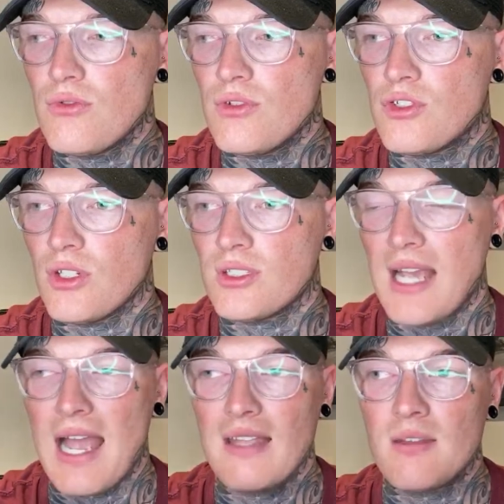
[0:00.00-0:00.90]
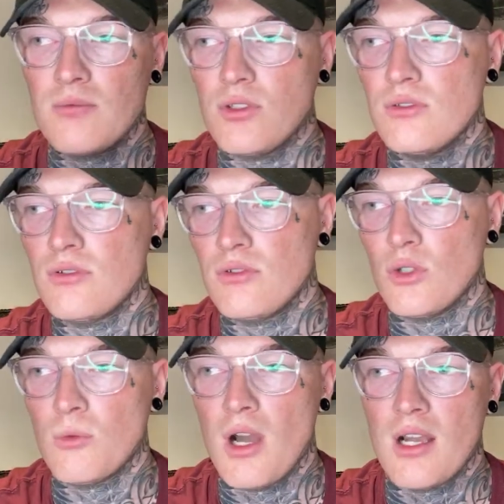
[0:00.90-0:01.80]
just hand them
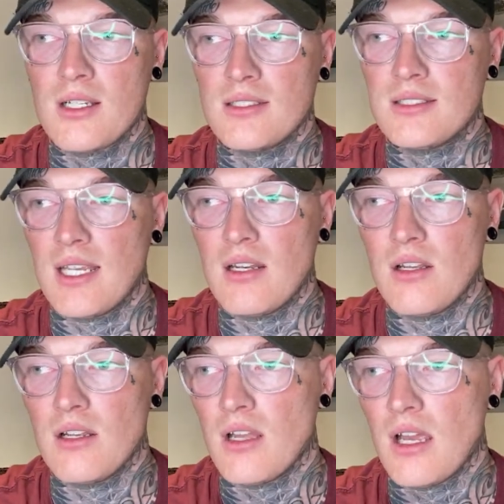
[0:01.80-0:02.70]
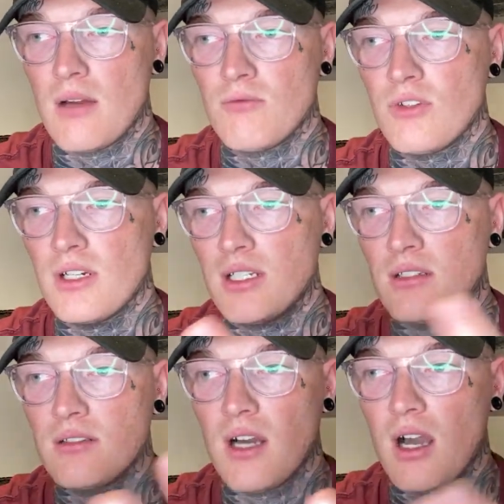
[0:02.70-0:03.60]
your work and say, look, like, I'm
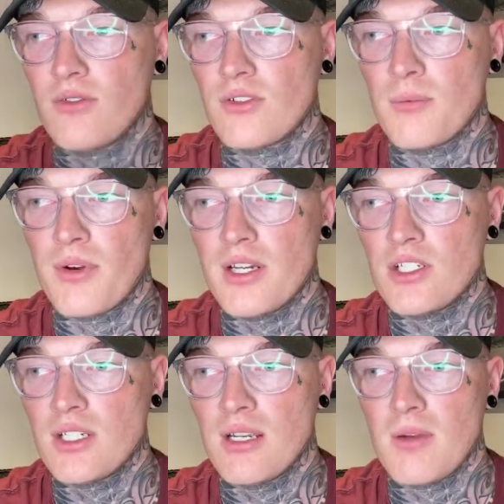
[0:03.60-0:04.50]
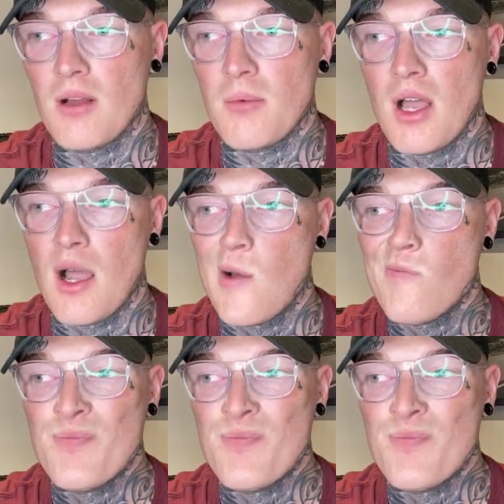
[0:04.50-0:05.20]
really after an apprenticeship, blah blah.